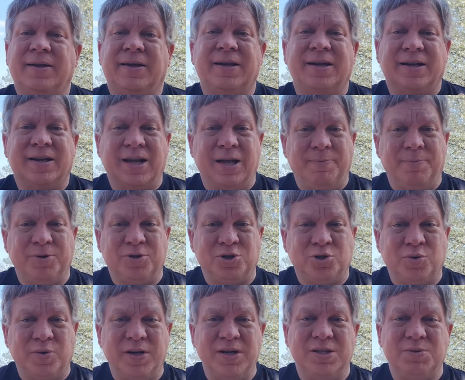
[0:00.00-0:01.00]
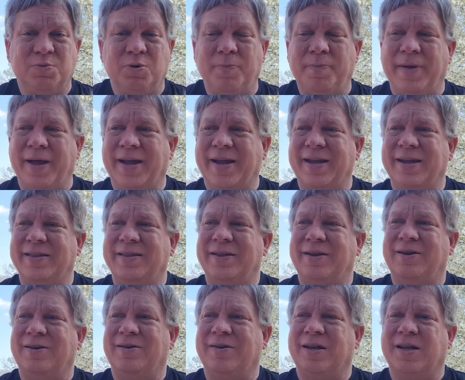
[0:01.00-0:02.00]
Get a couple trees put back in
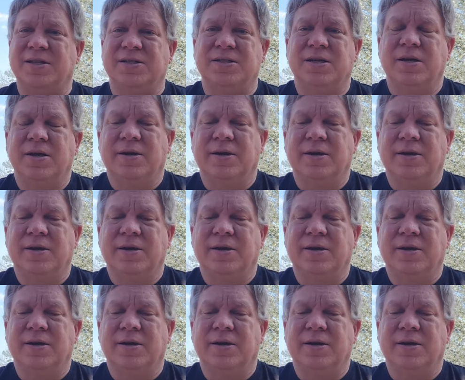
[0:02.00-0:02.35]
there because